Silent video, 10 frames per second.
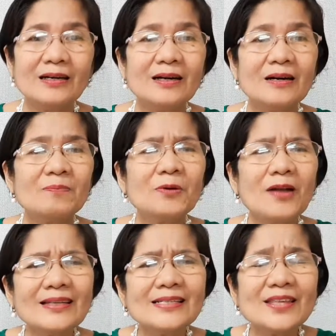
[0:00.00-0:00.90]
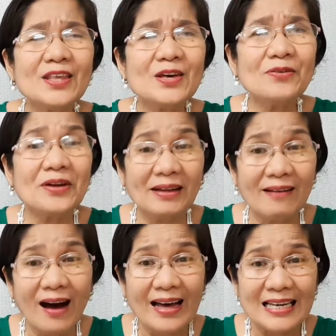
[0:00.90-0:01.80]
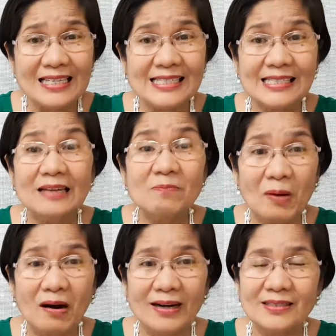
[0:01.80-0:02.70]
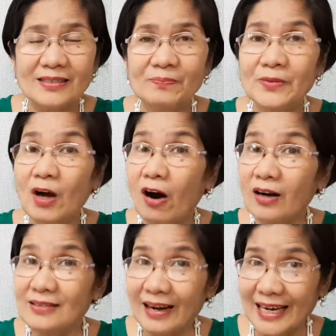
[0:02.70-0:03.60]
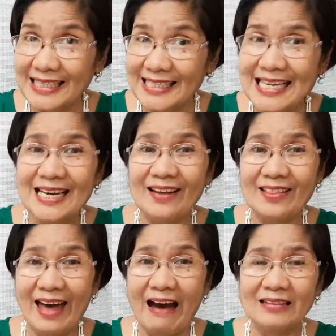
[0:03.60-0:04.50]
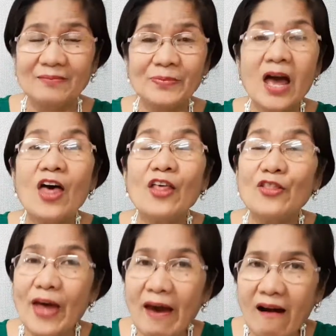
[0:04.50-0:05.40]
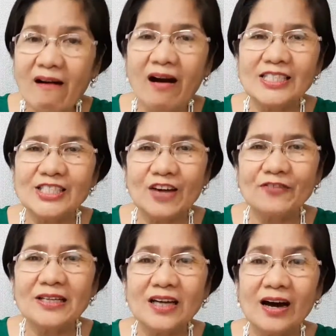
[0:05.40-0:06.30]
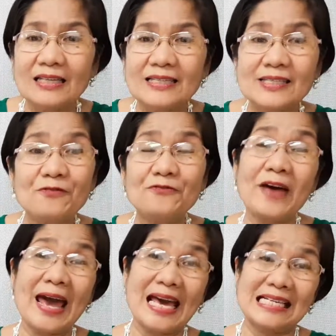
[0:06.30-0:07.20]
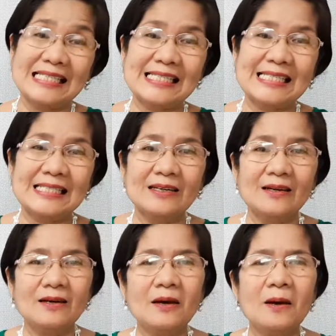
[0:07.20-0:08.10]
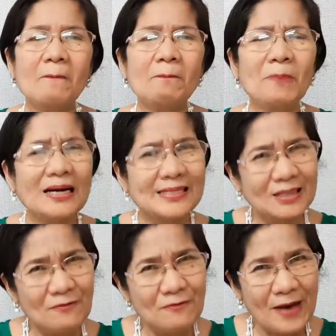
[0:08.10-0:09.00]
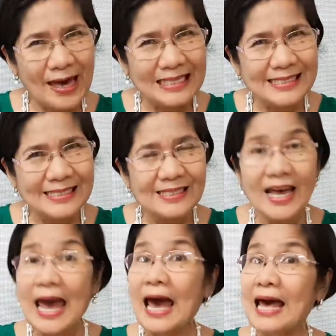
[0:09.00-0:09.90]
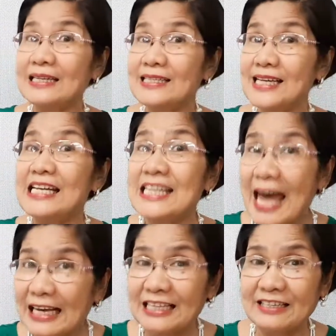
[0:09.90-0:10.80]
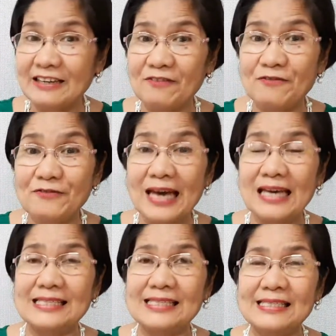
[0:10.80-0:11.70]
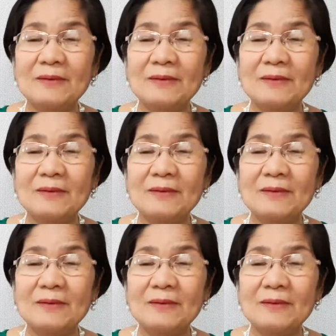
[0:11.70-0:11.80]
Politeness theory relies, in part, on the idea that there are different kinds of face: positive face and negative face.